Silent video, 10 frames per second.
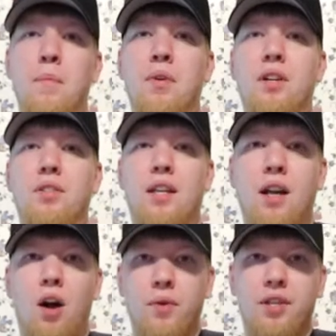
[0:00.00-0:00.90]
because they
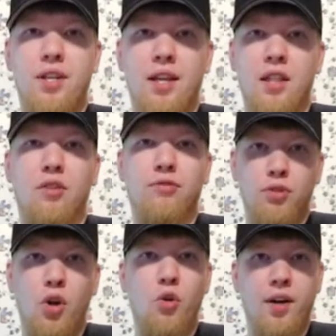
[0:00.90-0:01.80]
always say that the
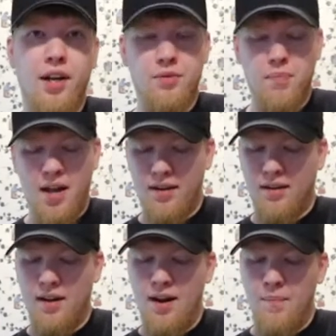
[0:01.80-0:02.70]
flow rate's
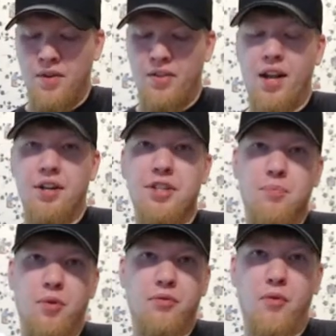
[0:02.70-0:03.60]
better and that it
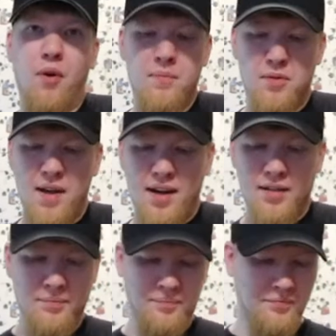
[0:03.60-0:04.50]
just performs
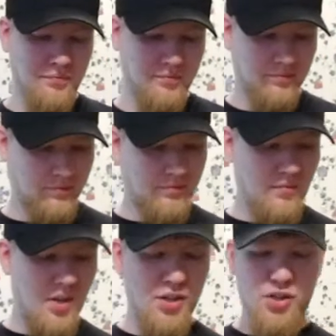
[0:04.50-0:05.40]
better.
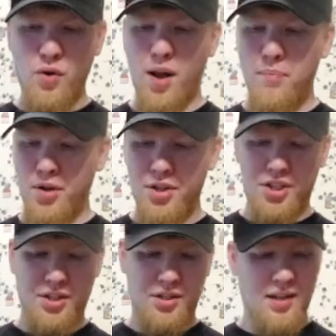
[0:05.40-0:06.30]
And so I
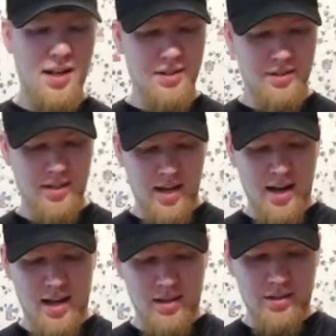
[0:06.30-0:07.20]
purchased this,
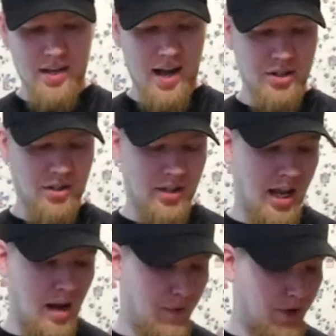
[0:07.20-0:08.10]
and this actually came